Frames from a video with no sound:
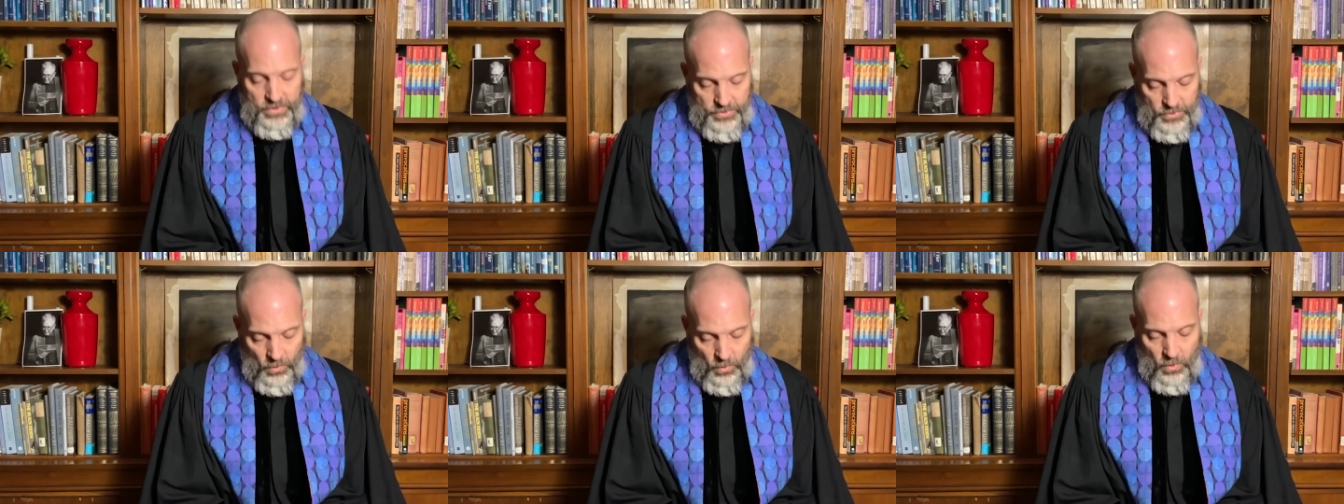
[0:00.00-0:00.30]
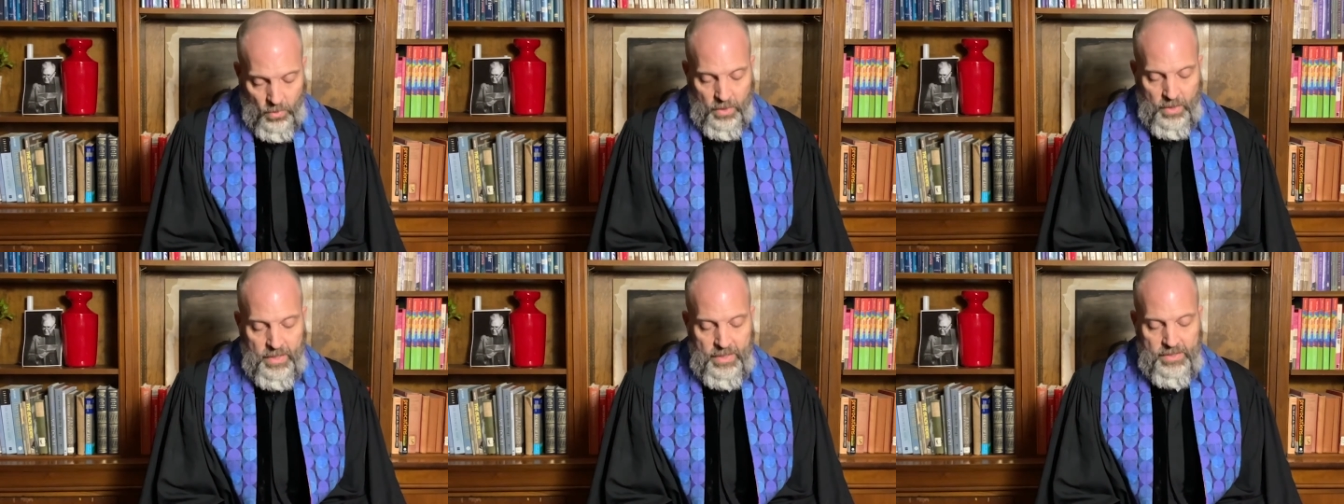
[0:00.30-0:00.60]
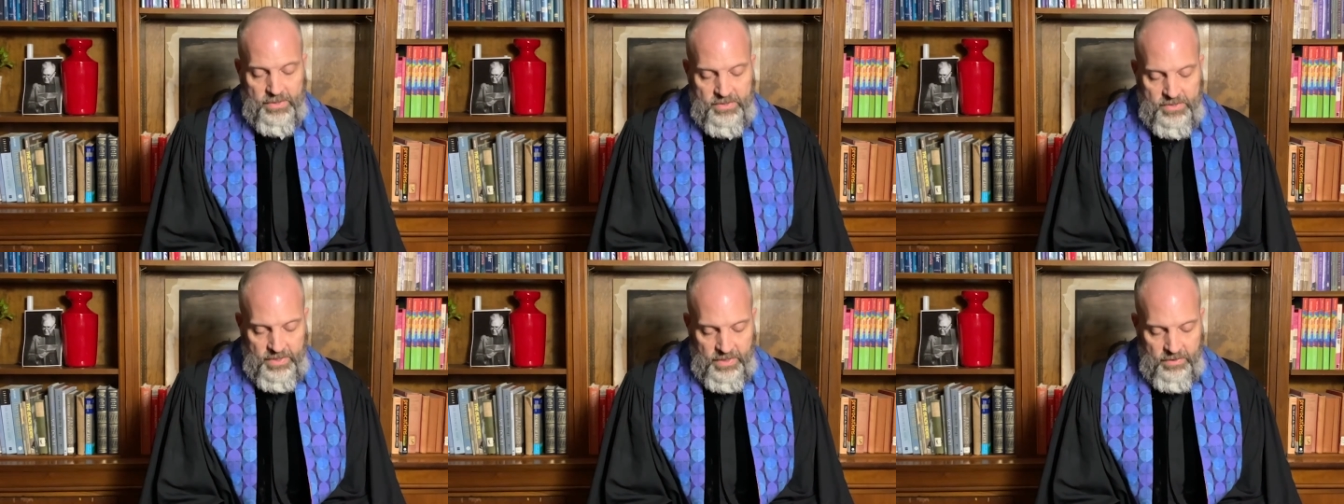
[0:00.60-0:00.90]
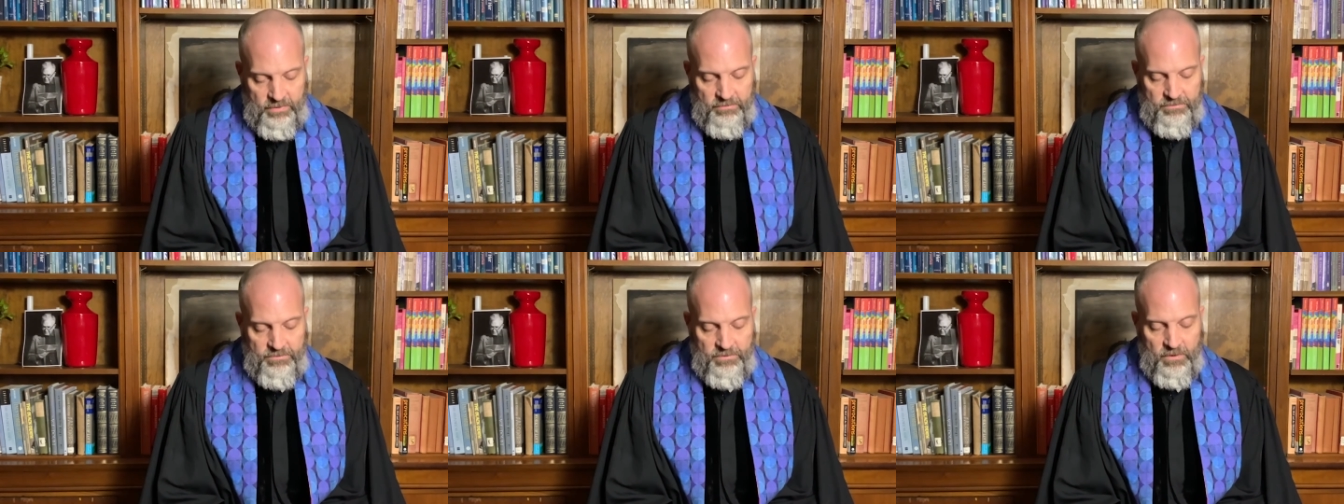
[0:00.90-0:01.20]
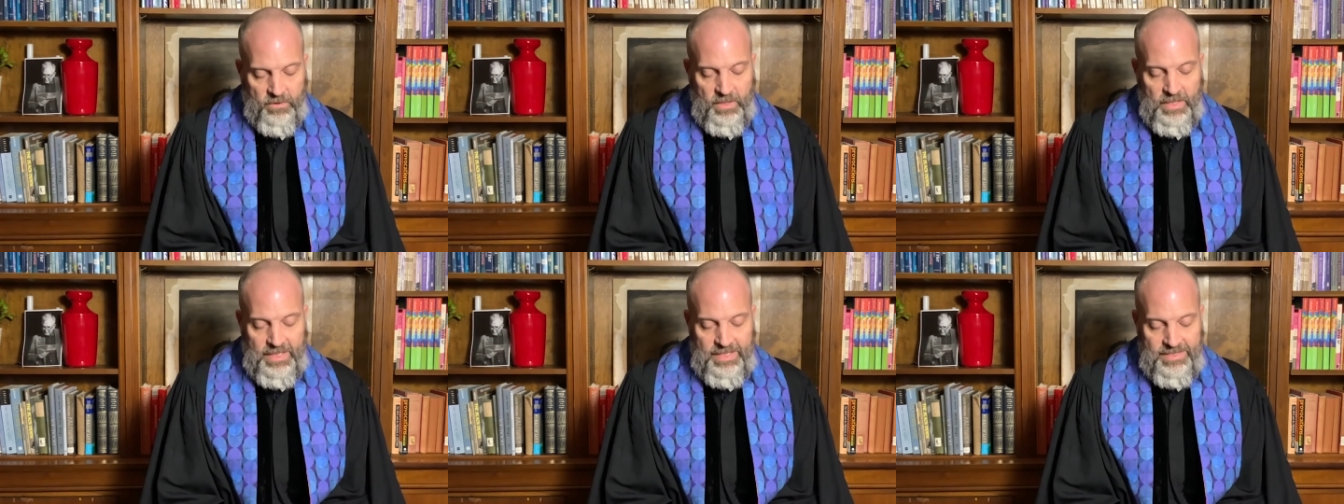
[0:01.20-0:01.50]
your
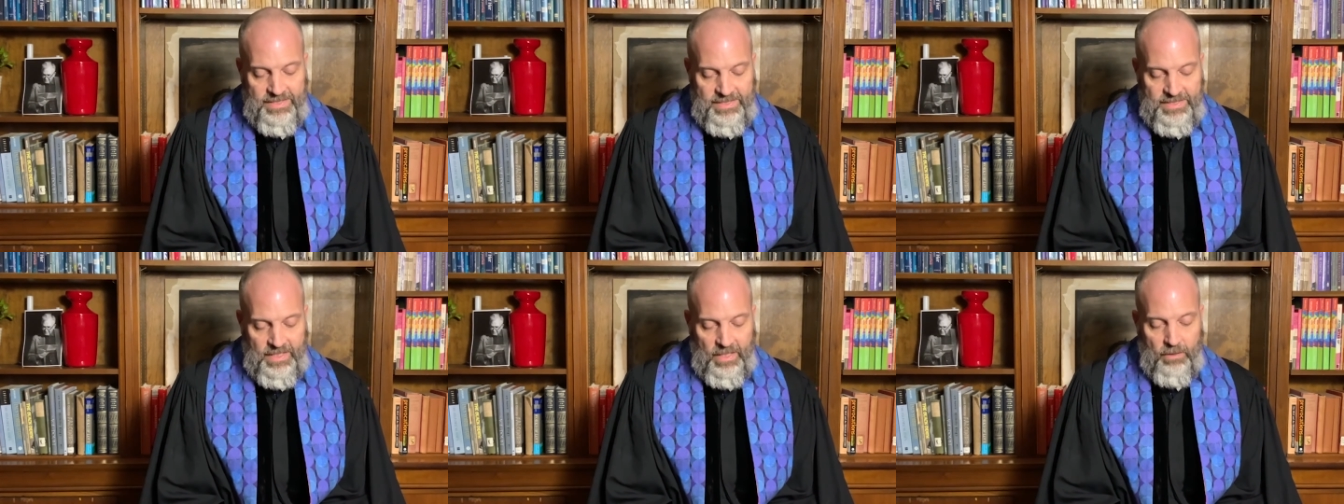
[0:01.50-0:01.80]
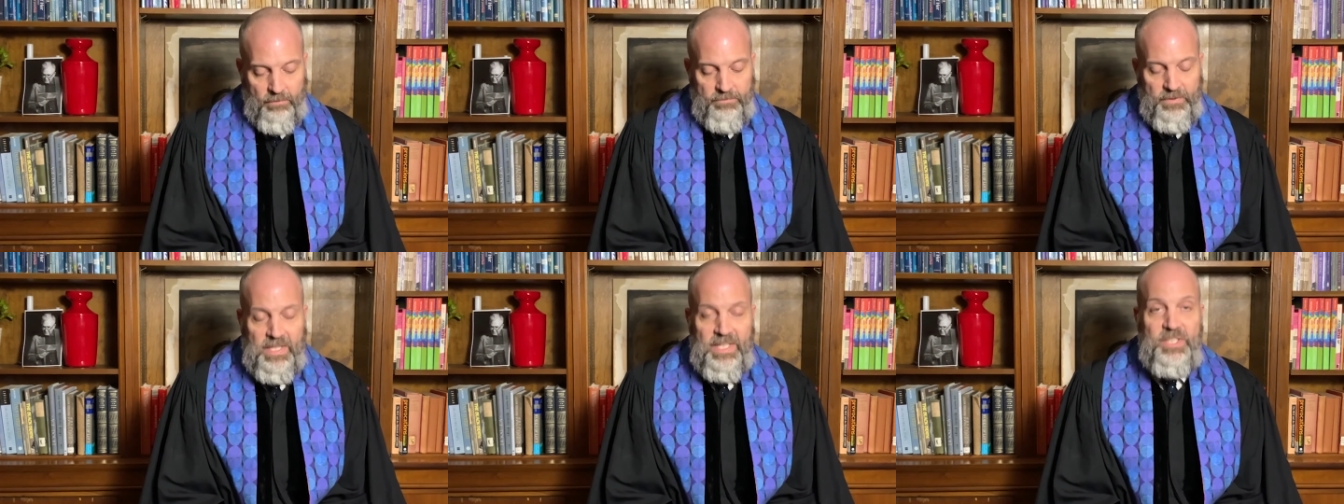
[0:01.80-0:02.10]
sinful self.